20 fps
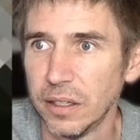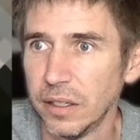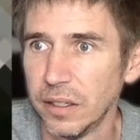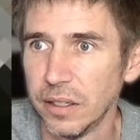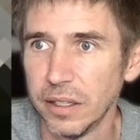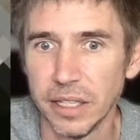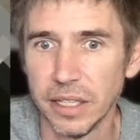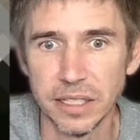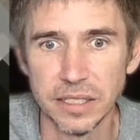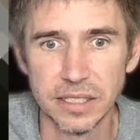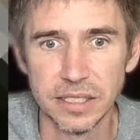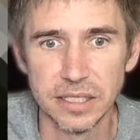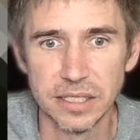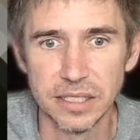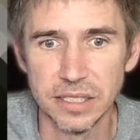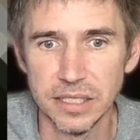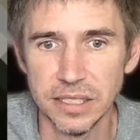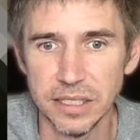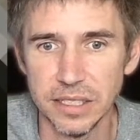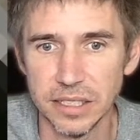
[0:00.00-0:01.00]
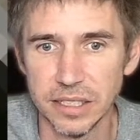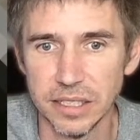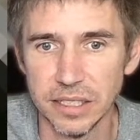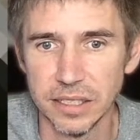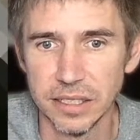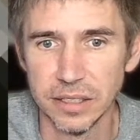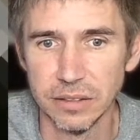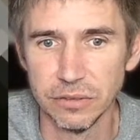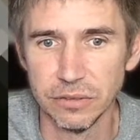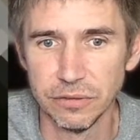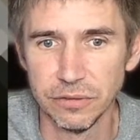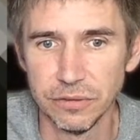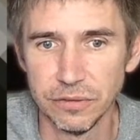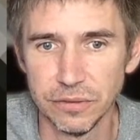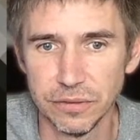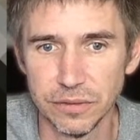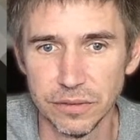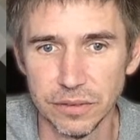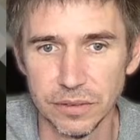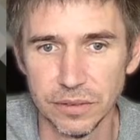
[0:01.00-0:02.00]
and see if
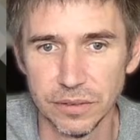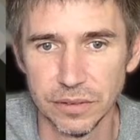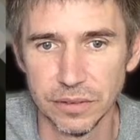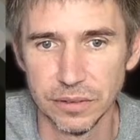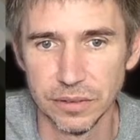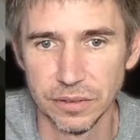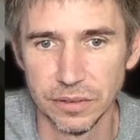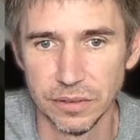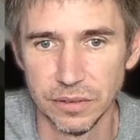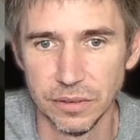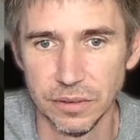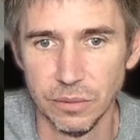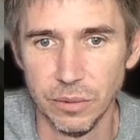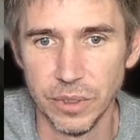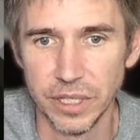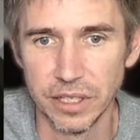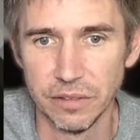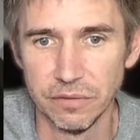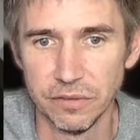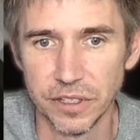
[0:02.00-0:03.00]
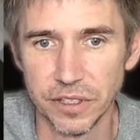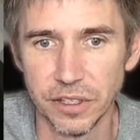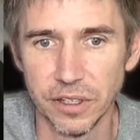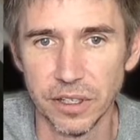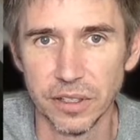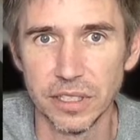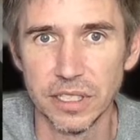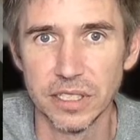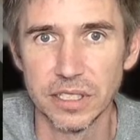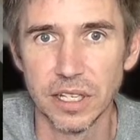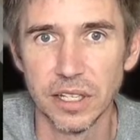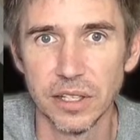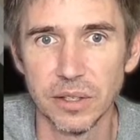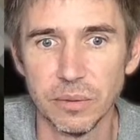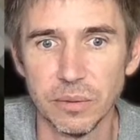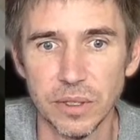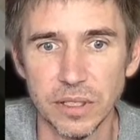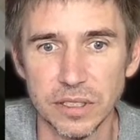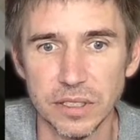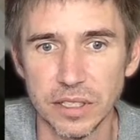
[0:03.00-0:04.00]
we can figure out these other
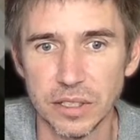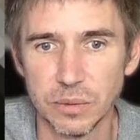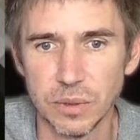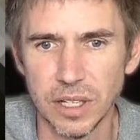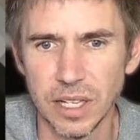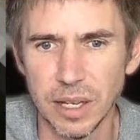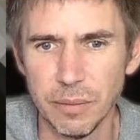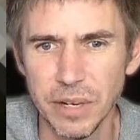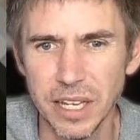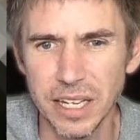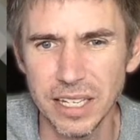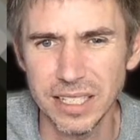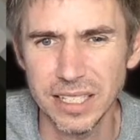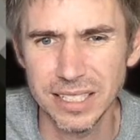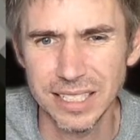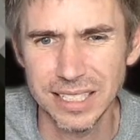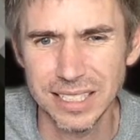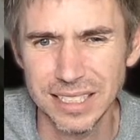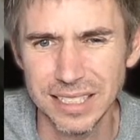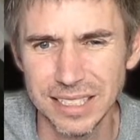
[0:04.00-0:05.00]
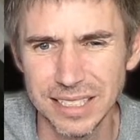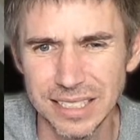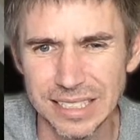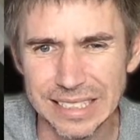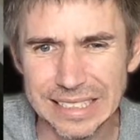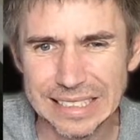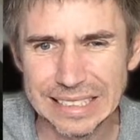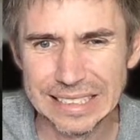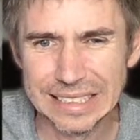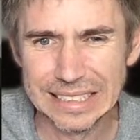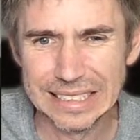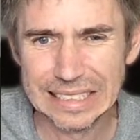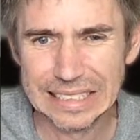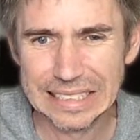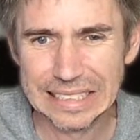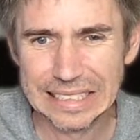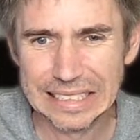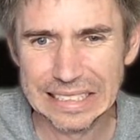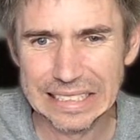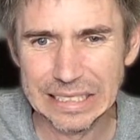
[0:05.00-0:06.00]
ones as well. I'm not gonna
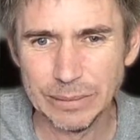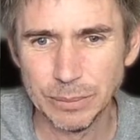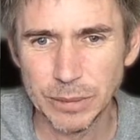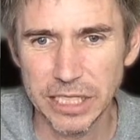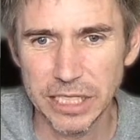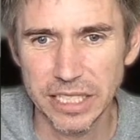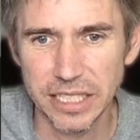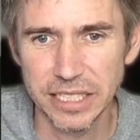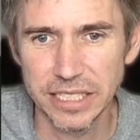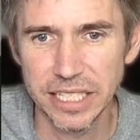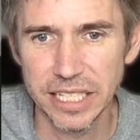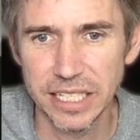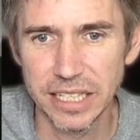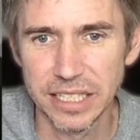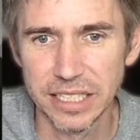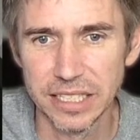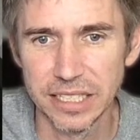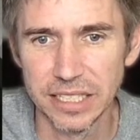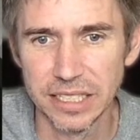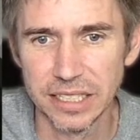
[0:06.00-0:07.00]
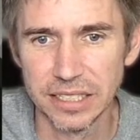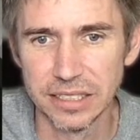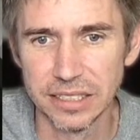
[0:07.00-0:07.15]
take the